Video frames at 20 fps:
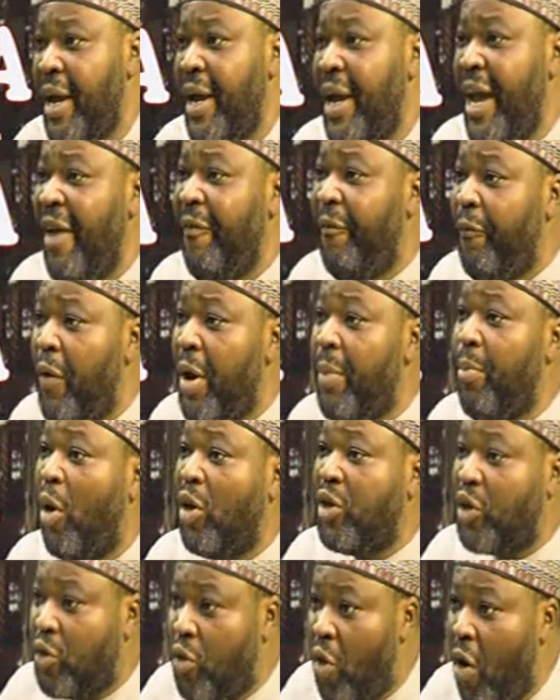If we
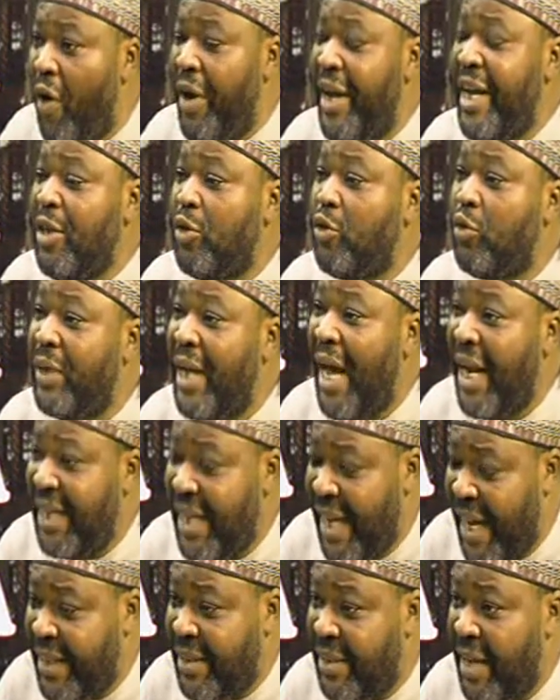must go into
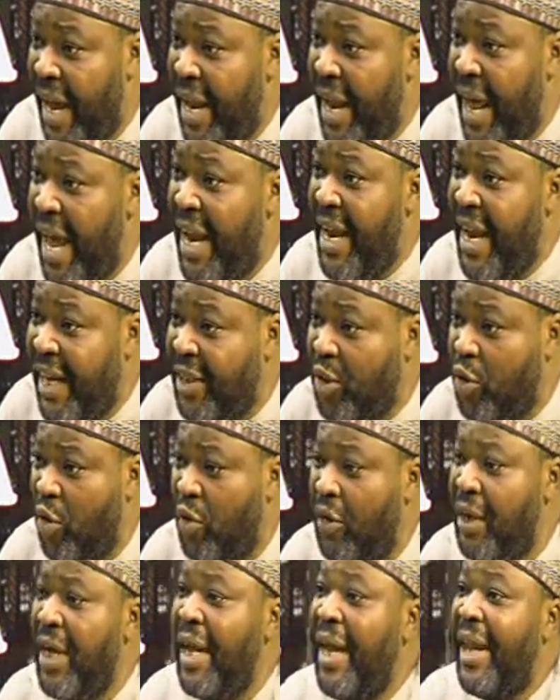that
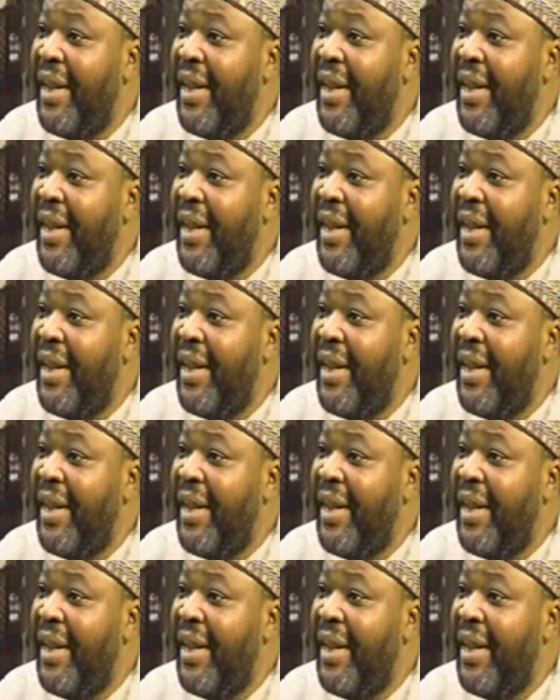election,